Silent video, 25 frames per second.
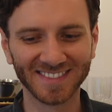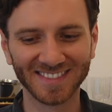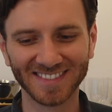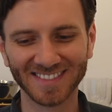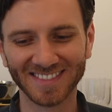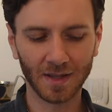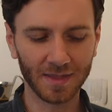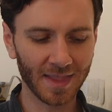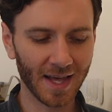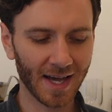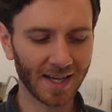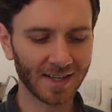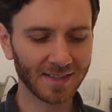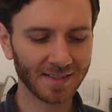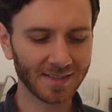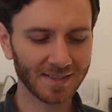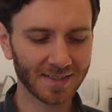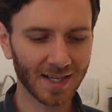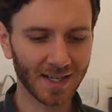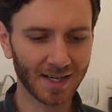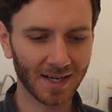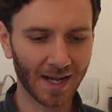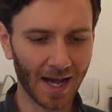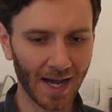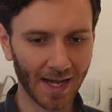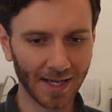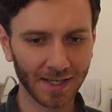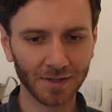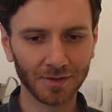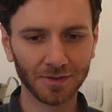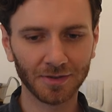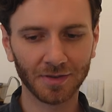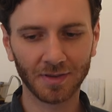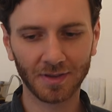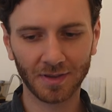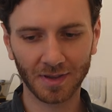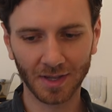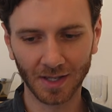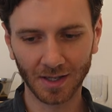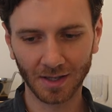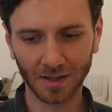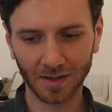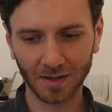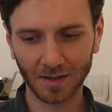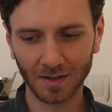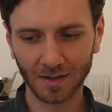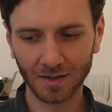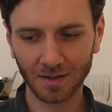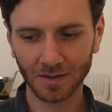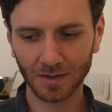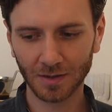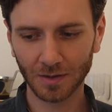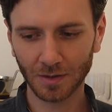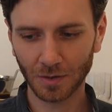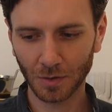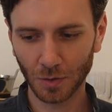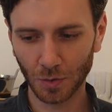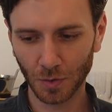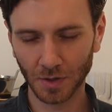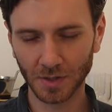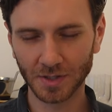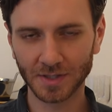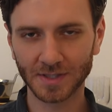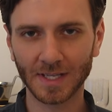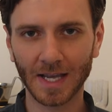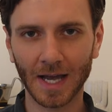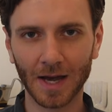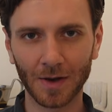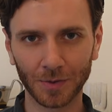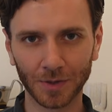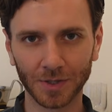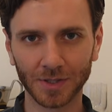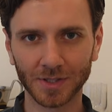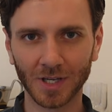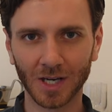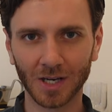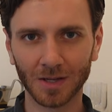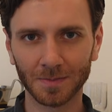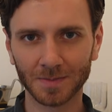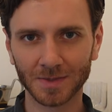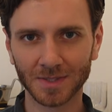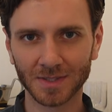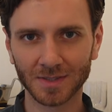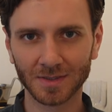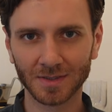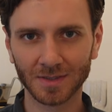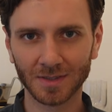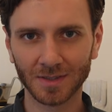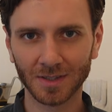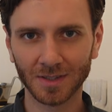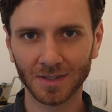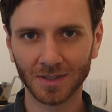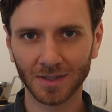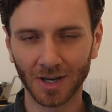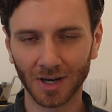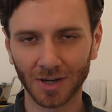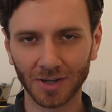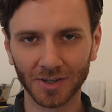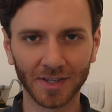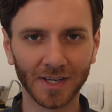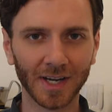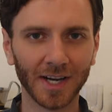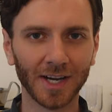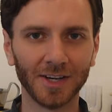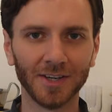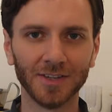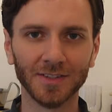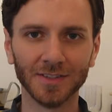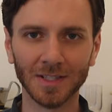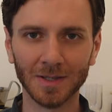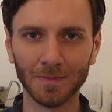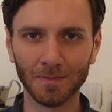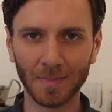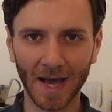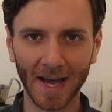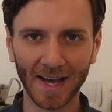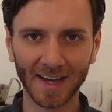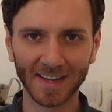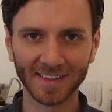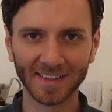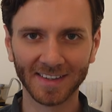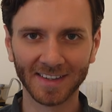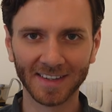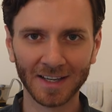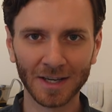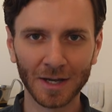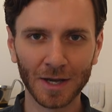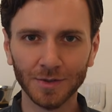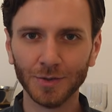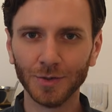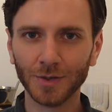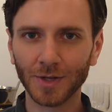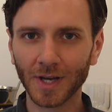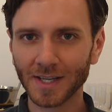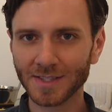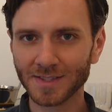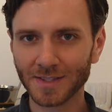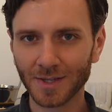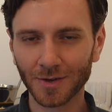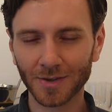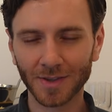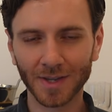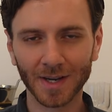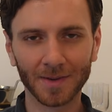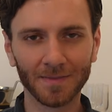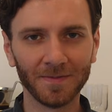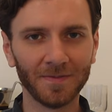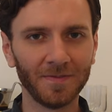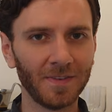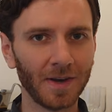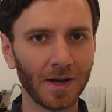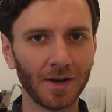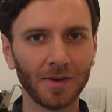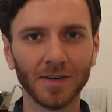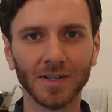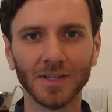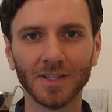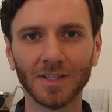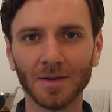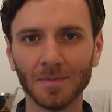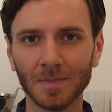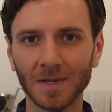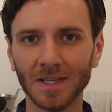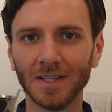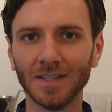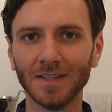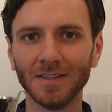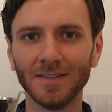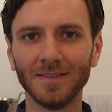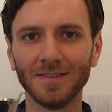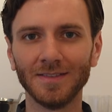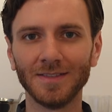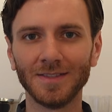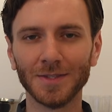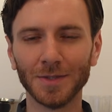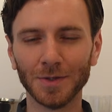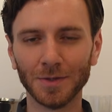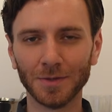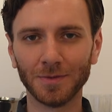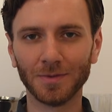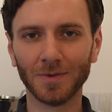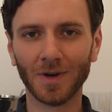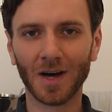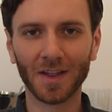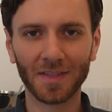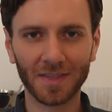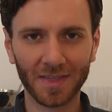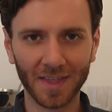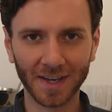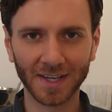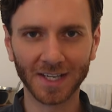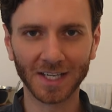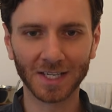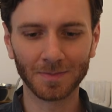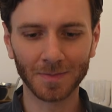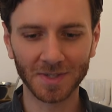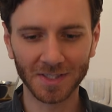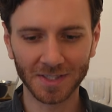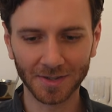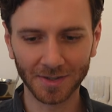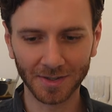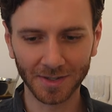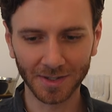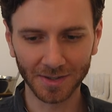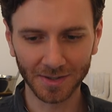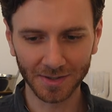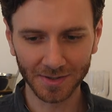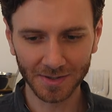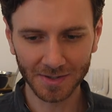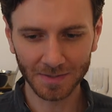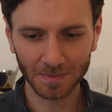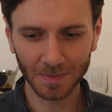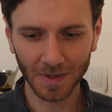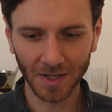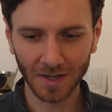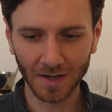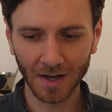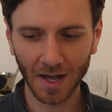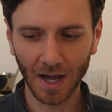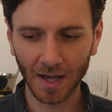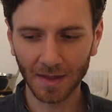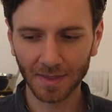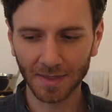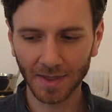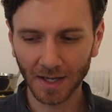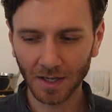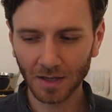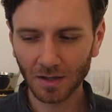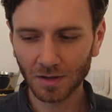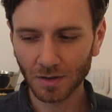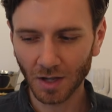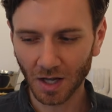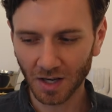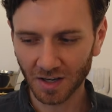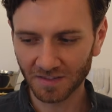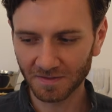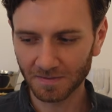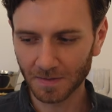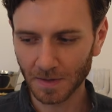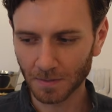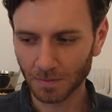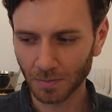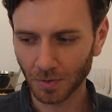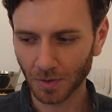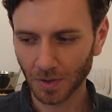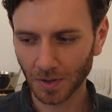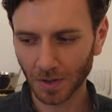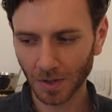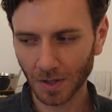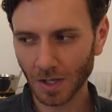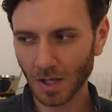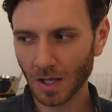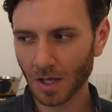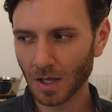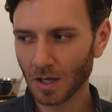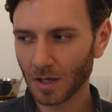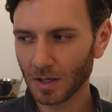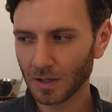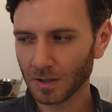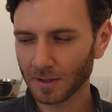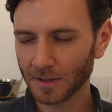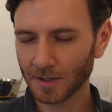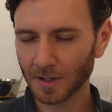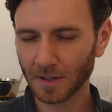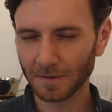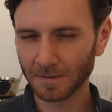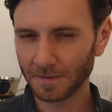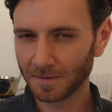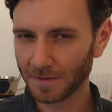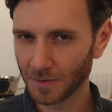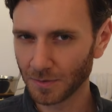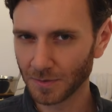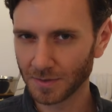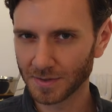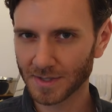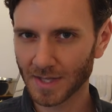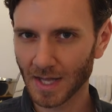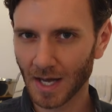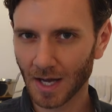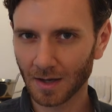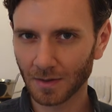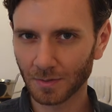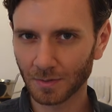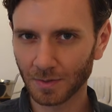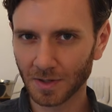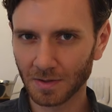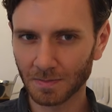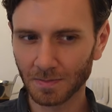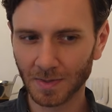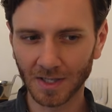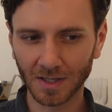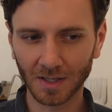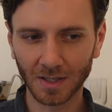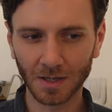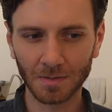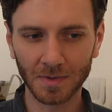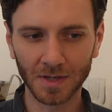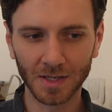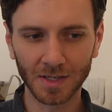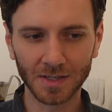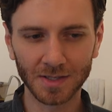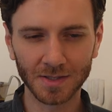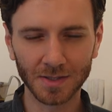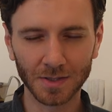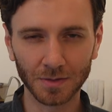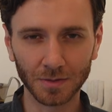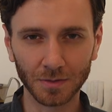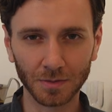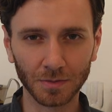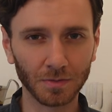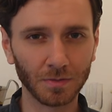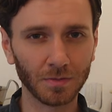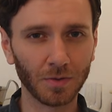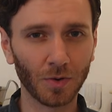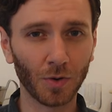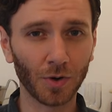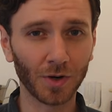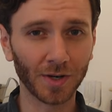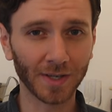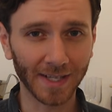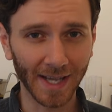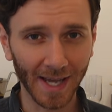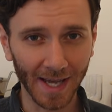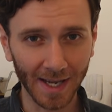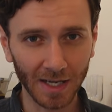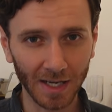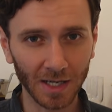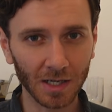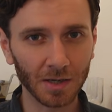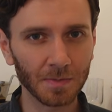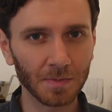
And that is that I don't think quartz countertops are inherently bad. You guys know that I'm very committed to authentic materials, but I think a lot of people confuse that with being committed to organic